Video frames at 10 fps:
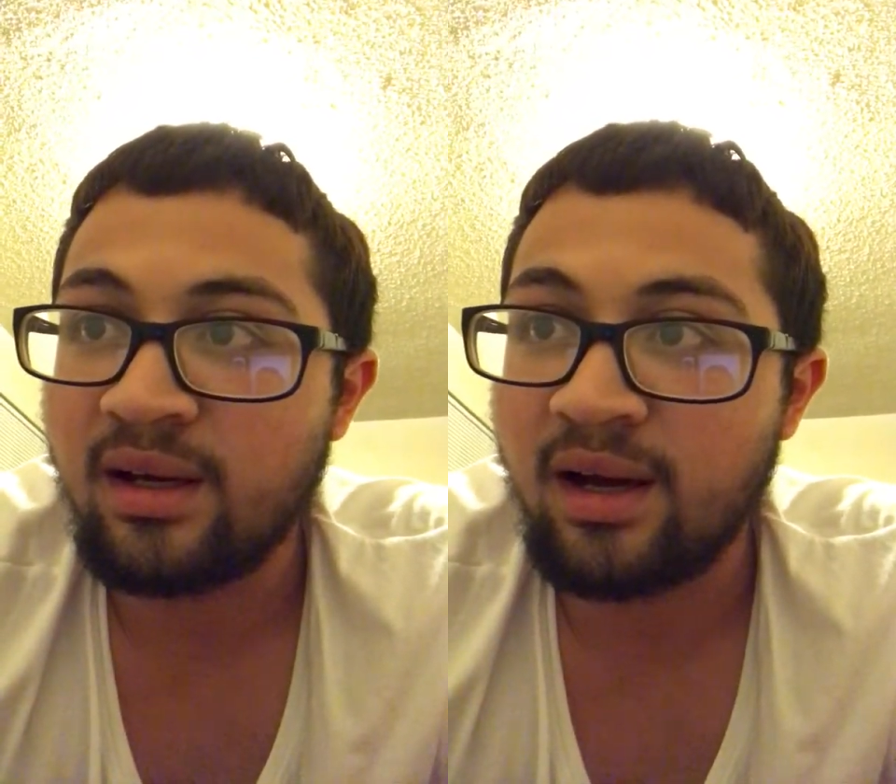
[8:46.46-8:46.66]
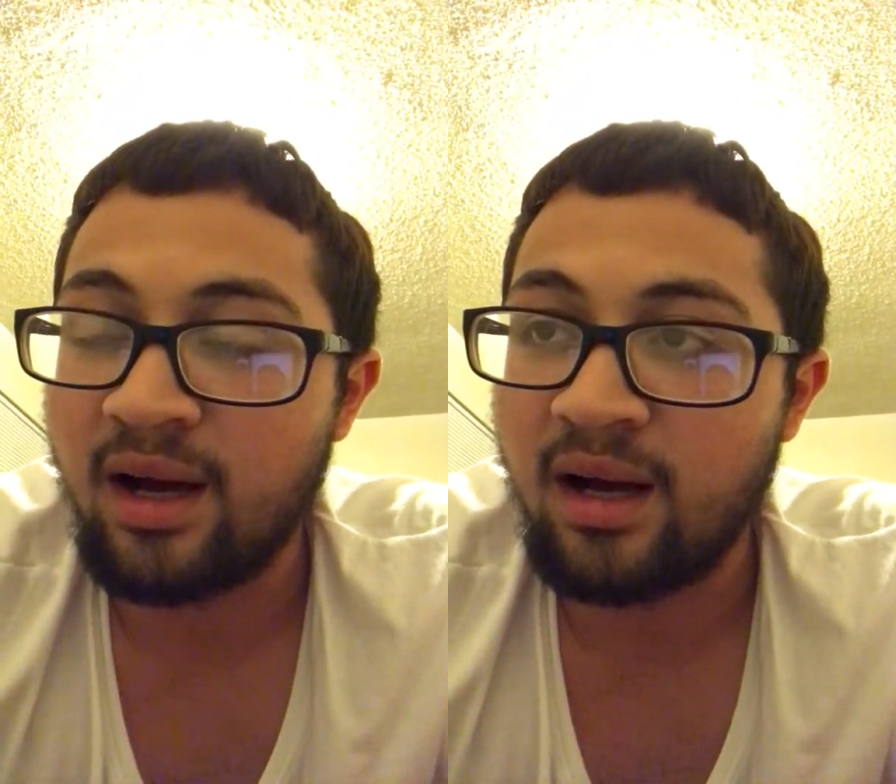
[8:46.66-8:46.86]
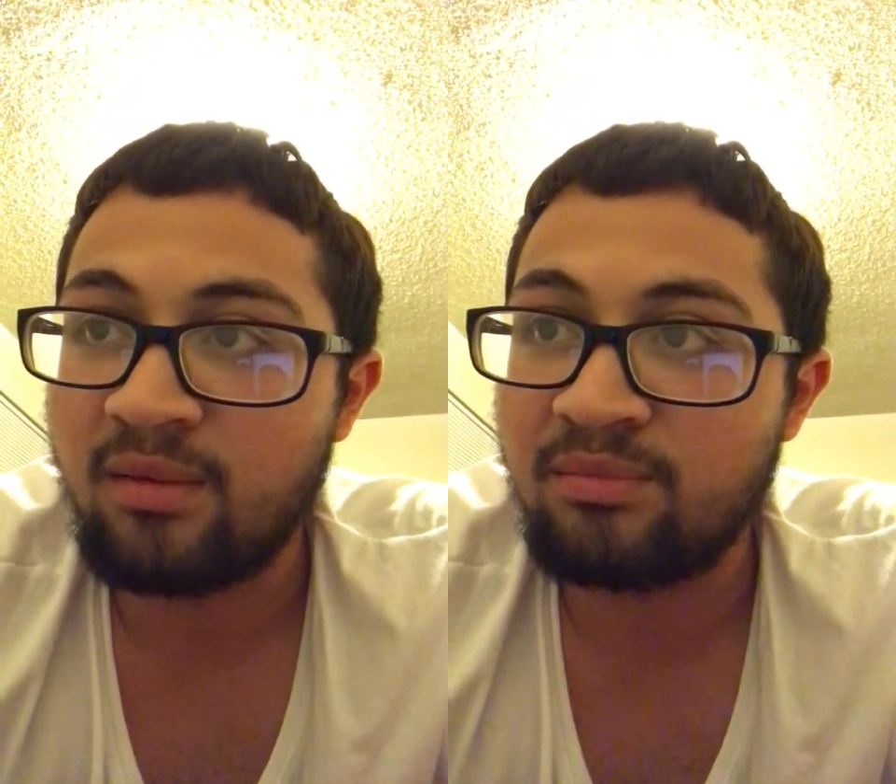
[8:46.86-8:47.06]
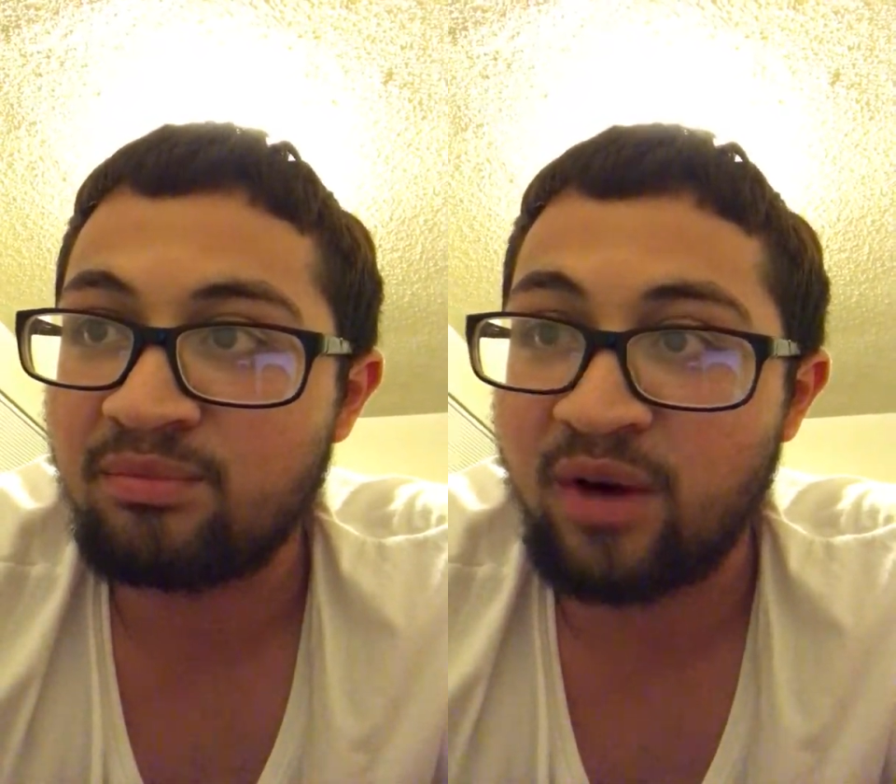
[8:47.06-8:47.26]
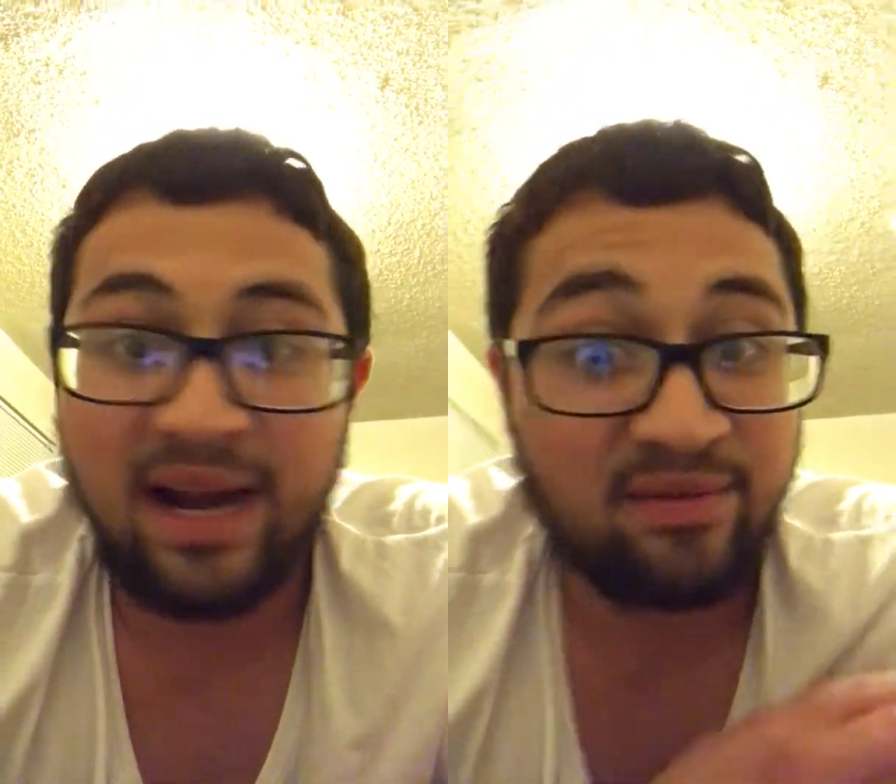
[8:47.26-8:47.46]
um,
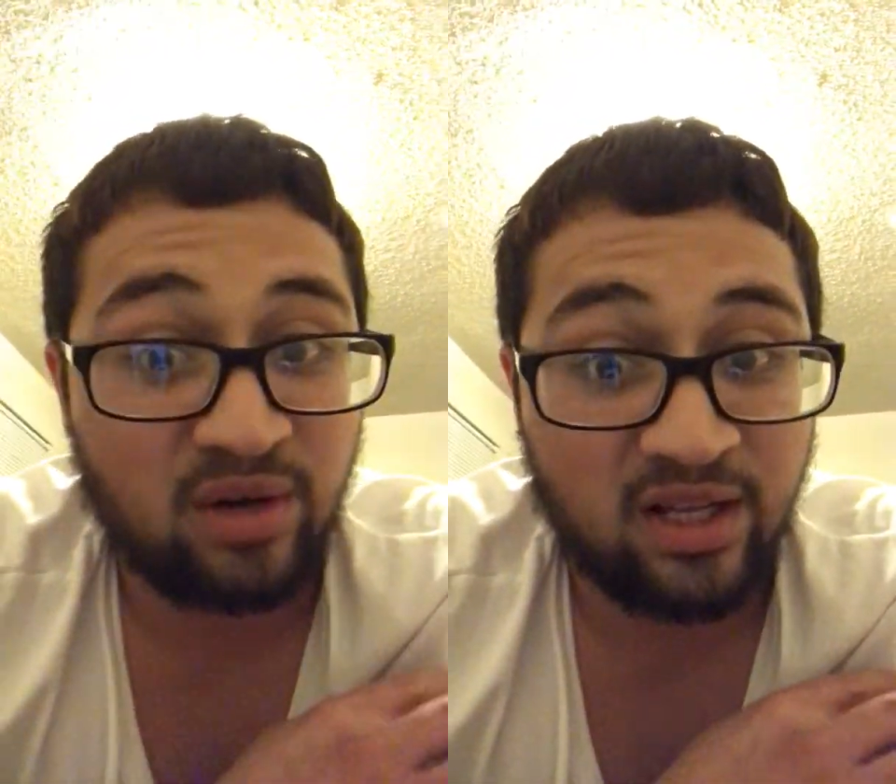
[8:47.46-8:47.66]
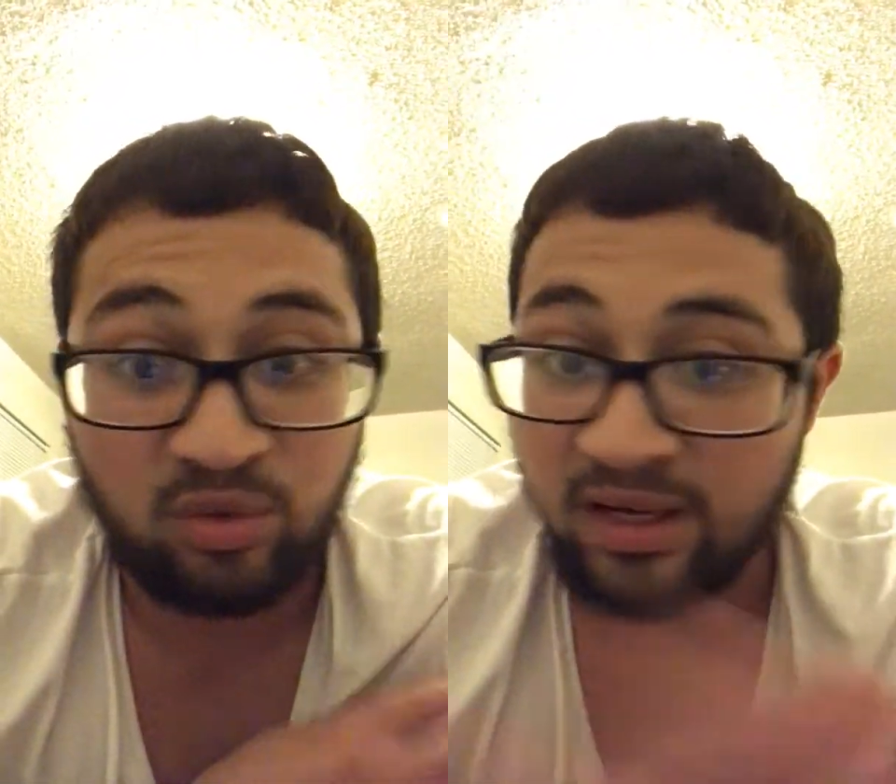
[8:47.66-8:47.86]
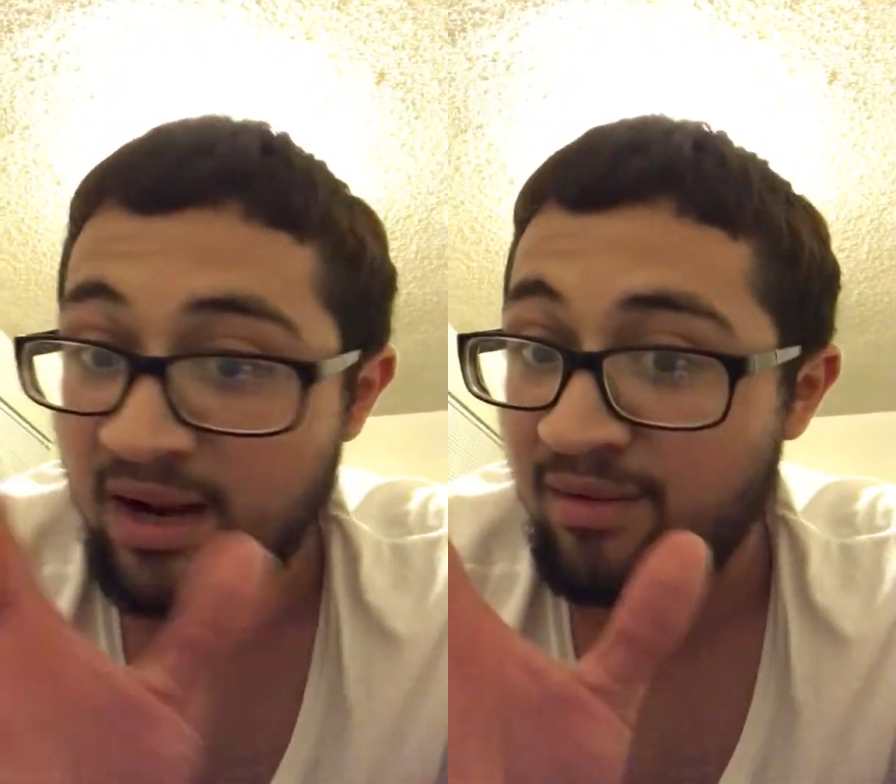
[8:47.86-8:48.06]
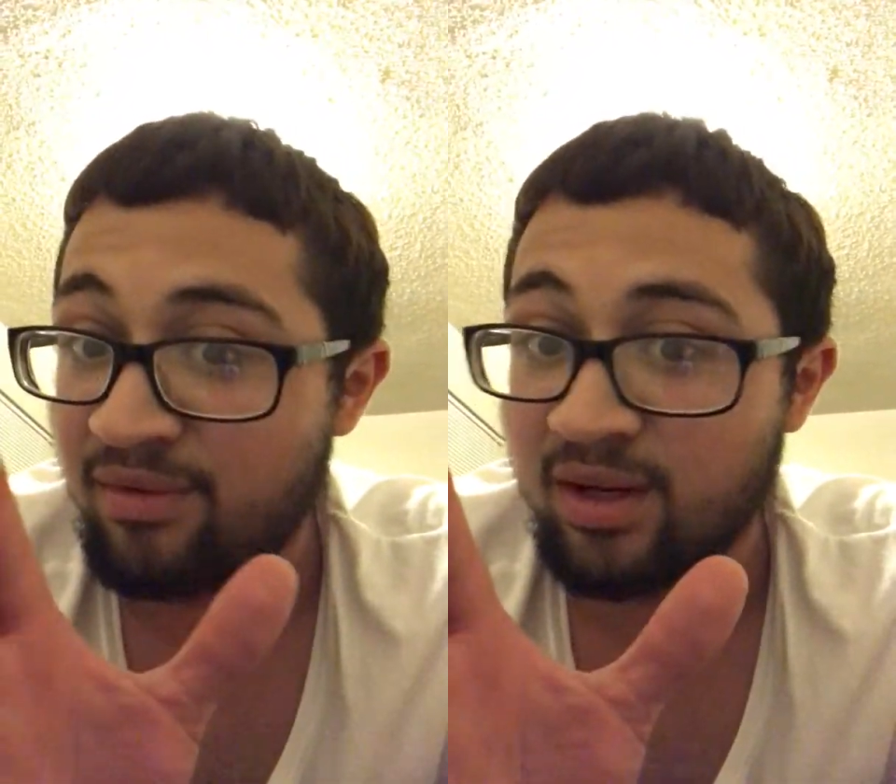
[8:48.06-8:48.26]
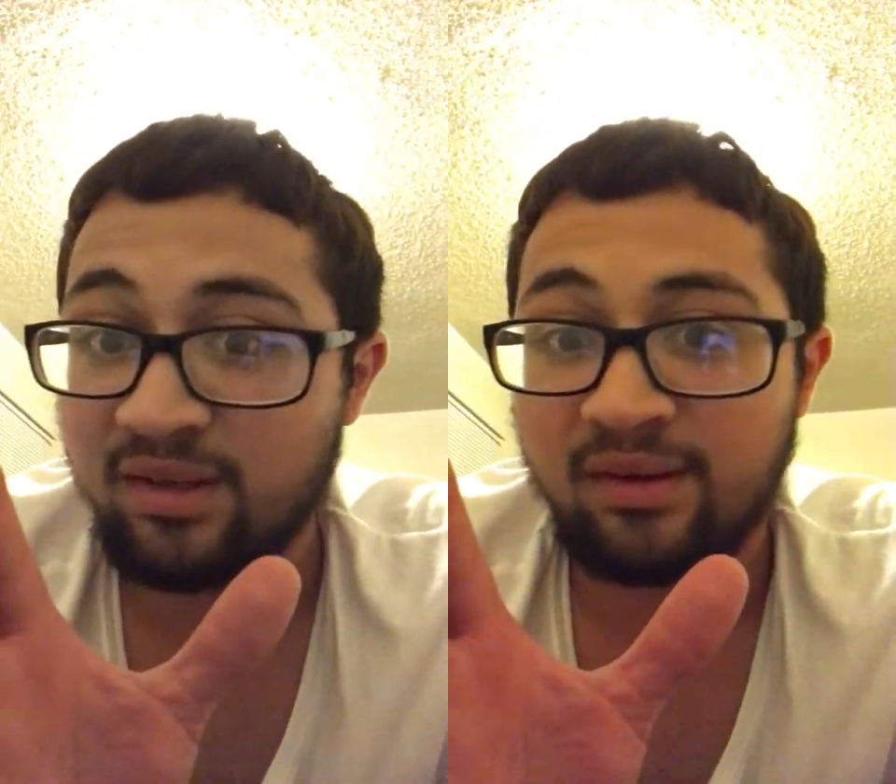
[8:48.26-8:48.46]
right after that 20 hour
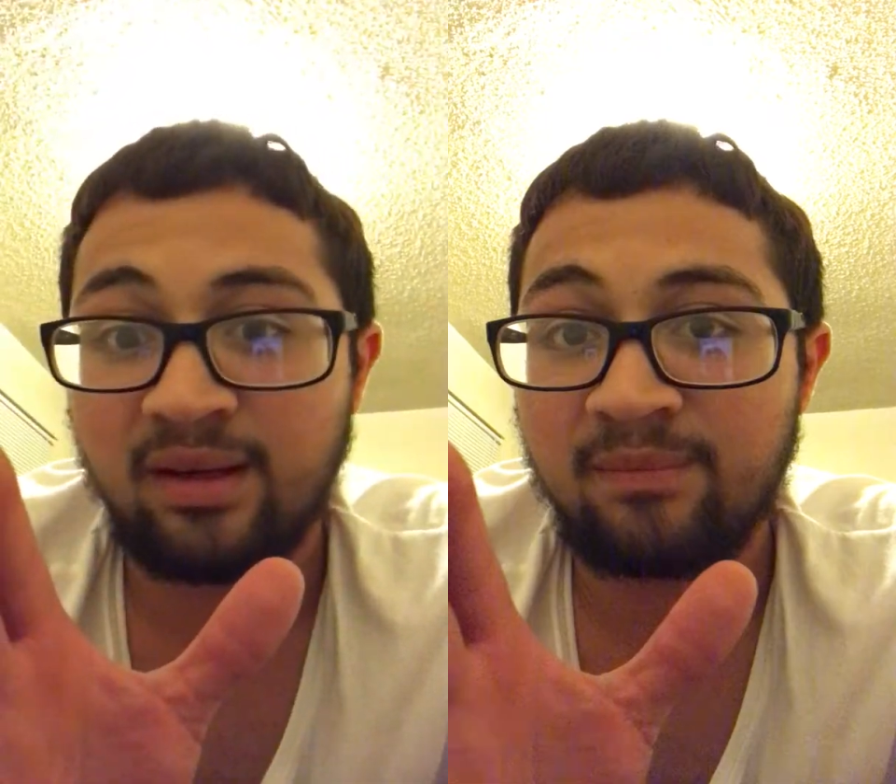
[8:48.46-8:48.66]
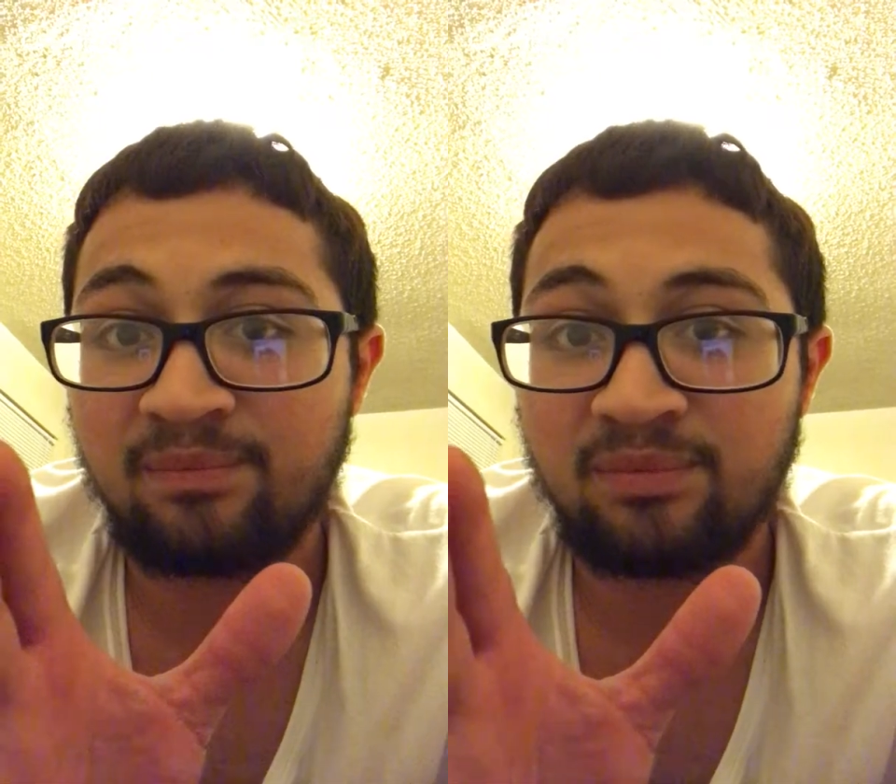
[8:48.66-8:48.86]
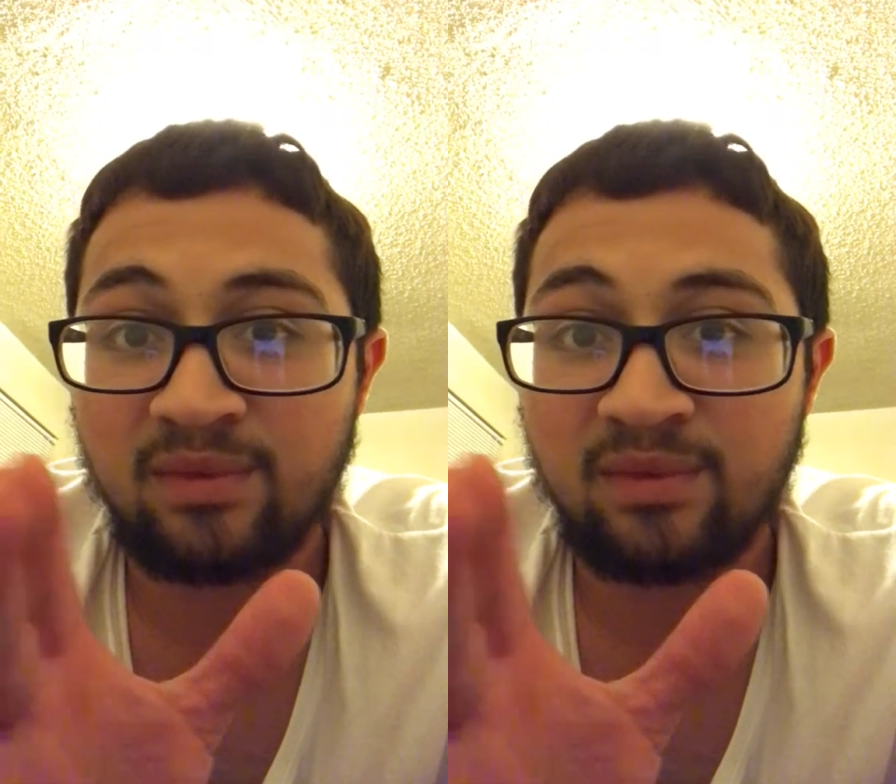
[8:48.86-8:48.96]
fucking sleep,